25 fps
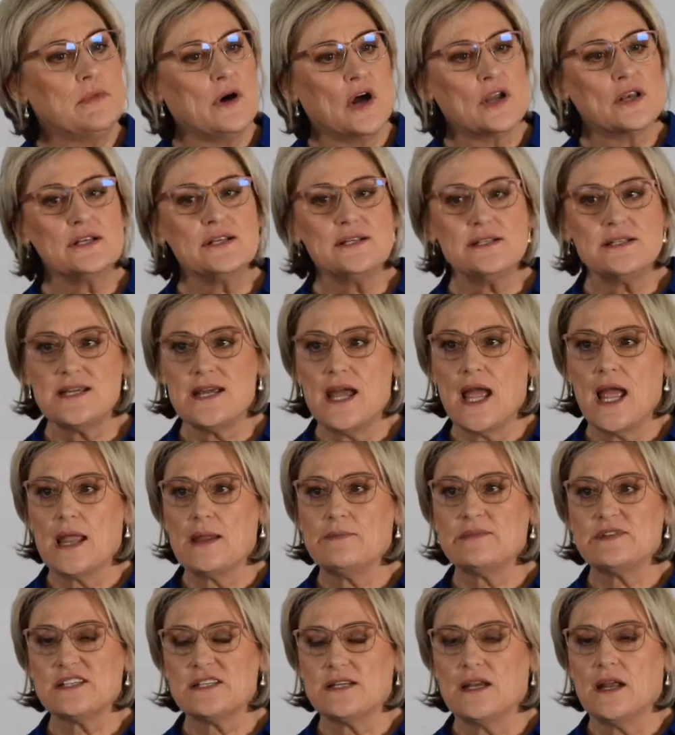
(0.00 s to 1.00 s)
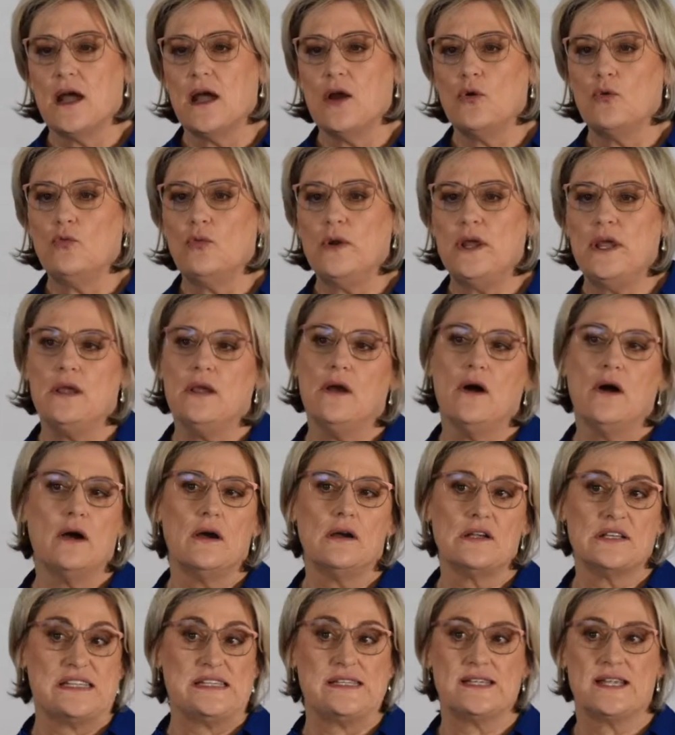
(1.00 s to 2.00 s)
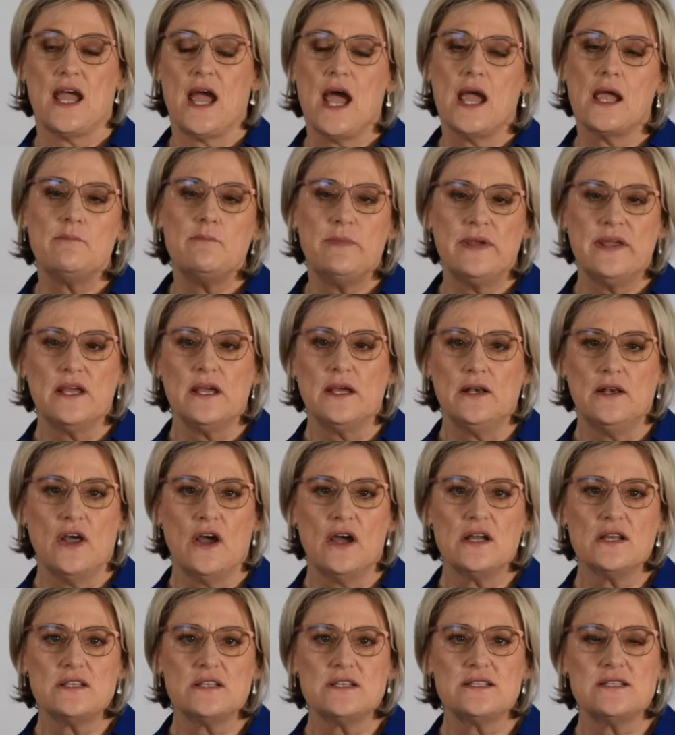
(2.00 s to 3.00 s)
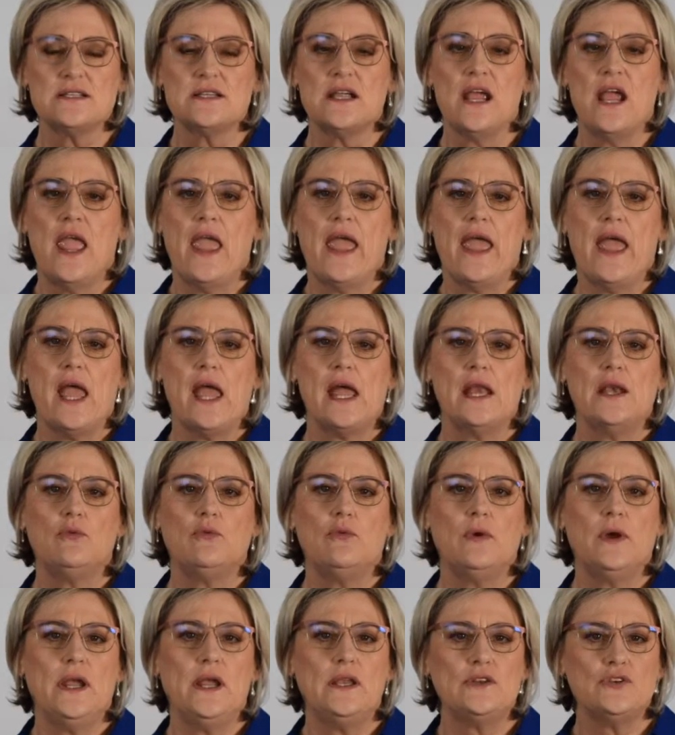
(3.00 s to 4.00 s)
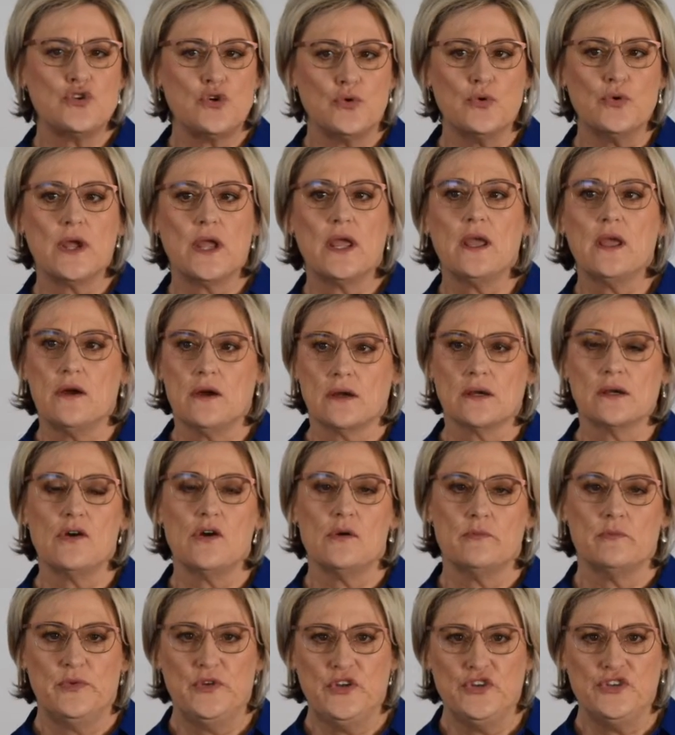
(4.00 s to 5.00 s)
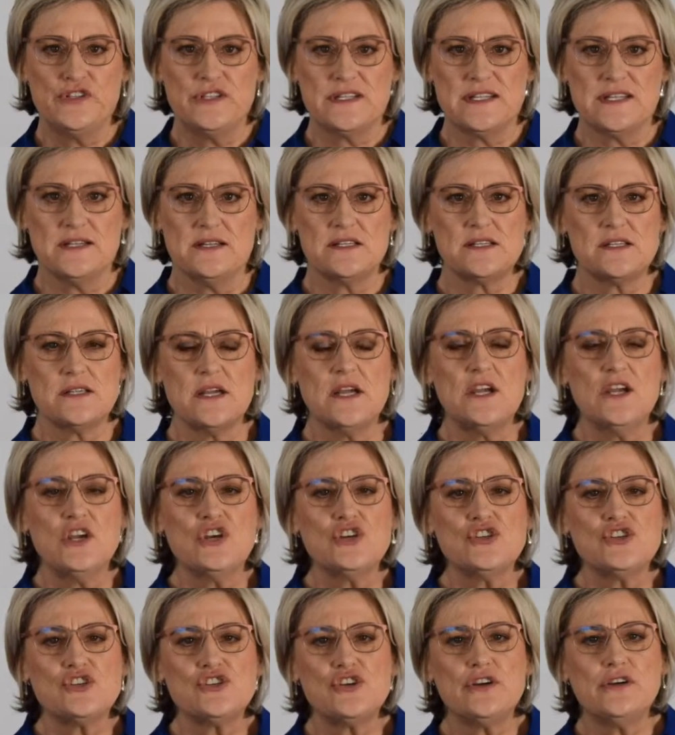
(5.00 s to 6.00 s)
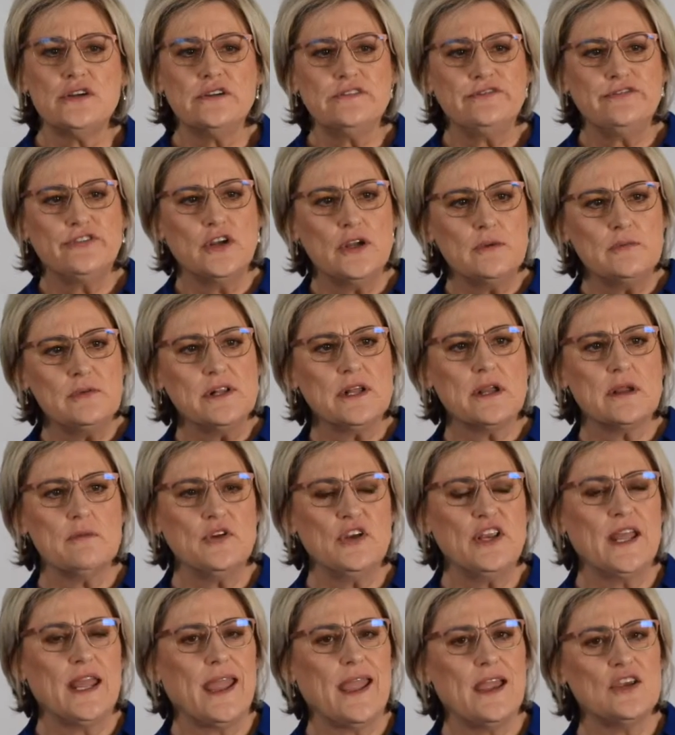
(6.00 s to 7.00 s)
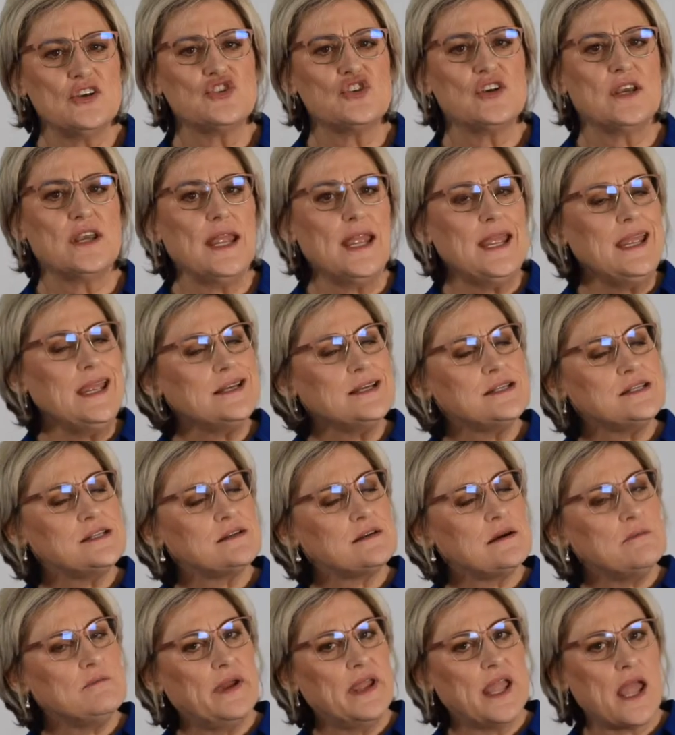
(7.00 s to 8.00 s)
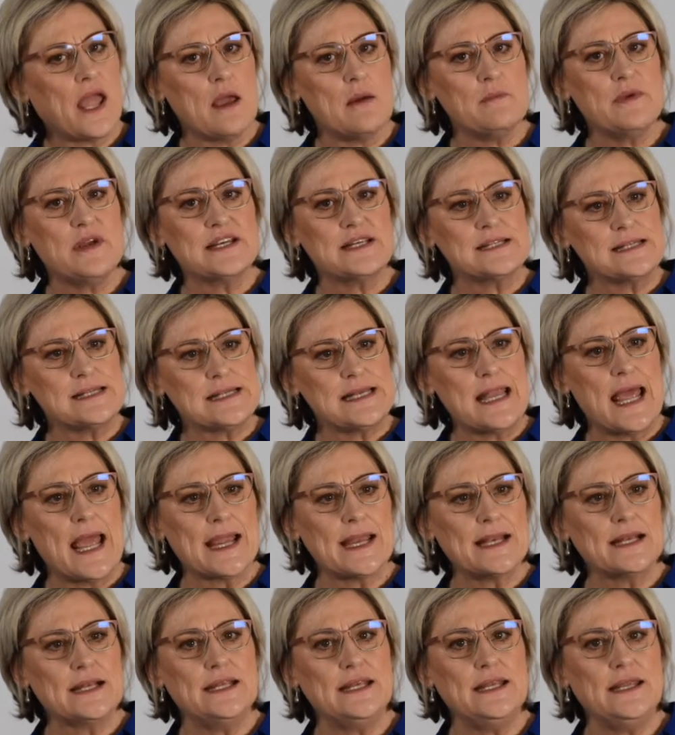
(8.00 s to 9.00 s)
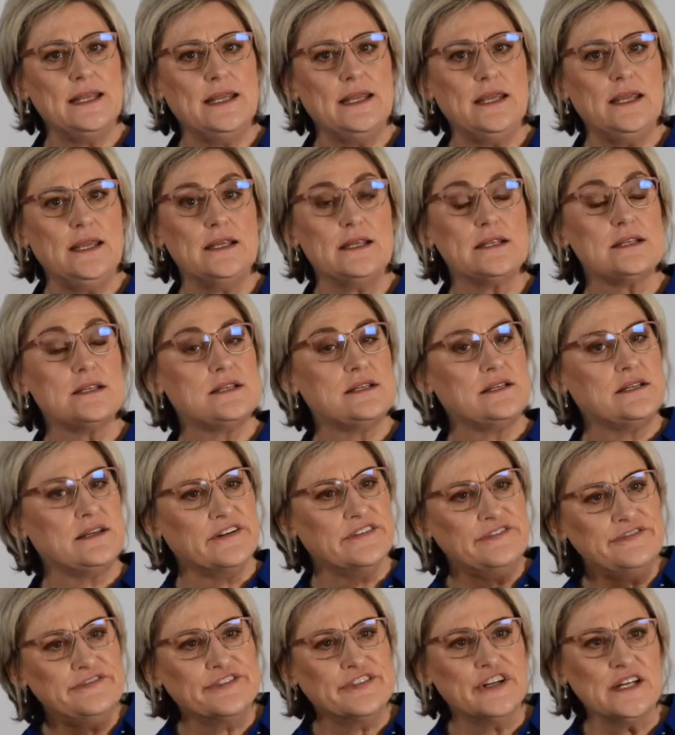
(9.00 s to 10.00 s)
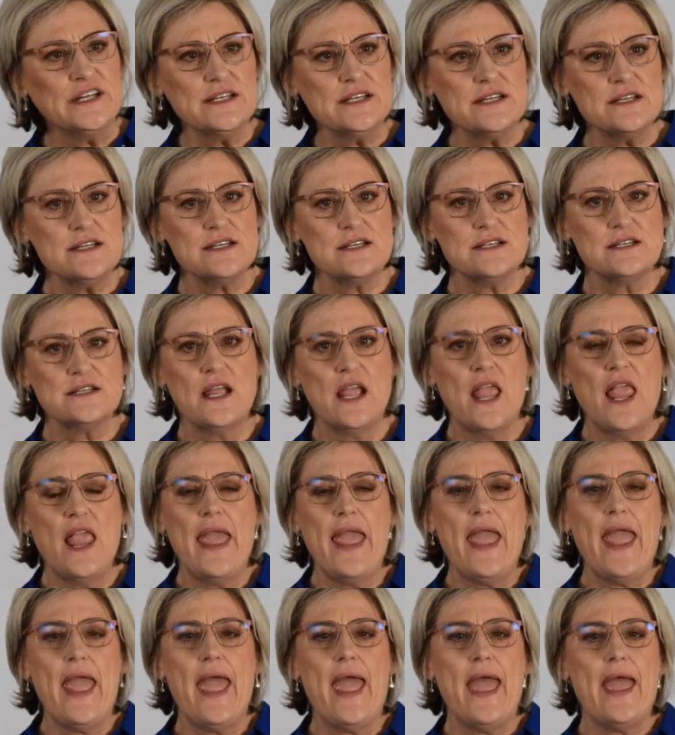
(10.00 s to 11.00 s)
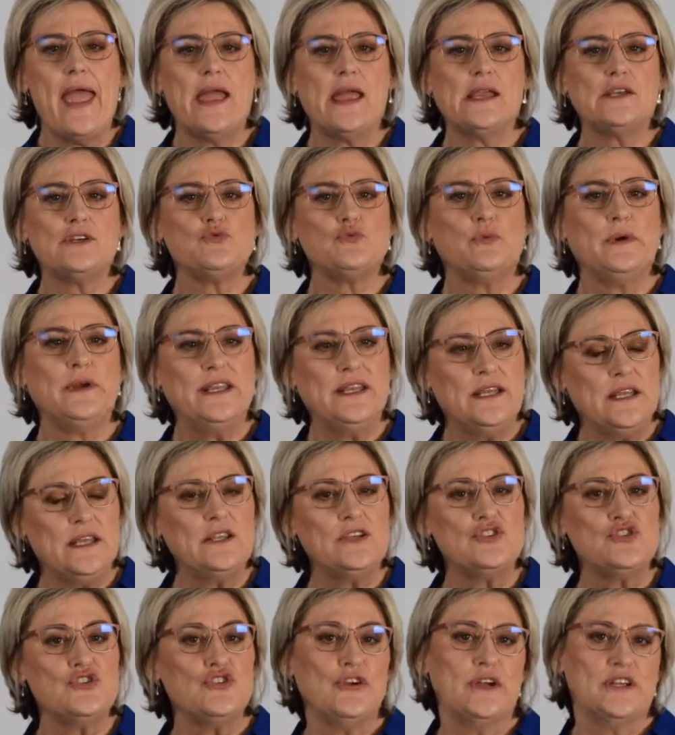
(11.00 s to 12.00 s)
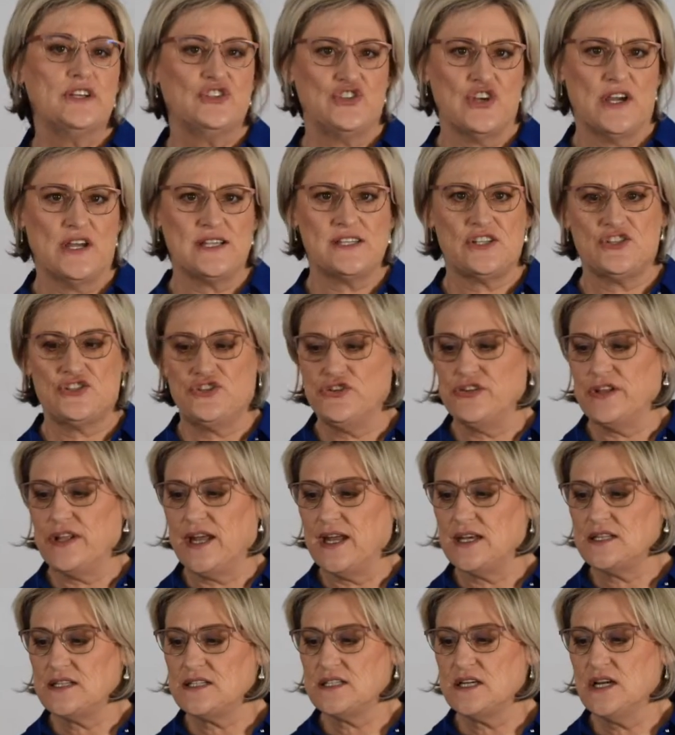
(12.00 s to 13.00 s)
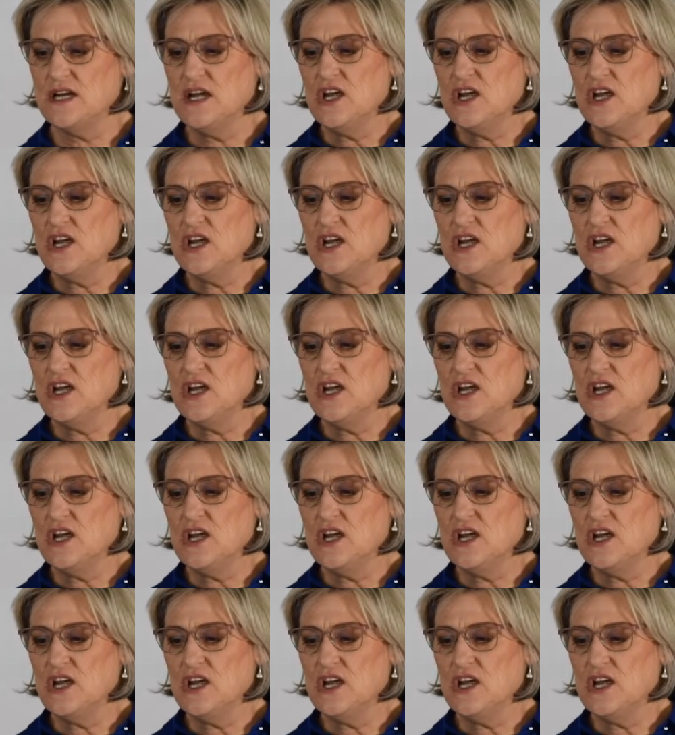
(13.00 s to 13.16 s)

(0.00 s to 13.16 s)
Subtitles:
modern times now we are Skyping a lot and we're talking on computers. So verbal communication is becoming slightly different and we need to adjust to that.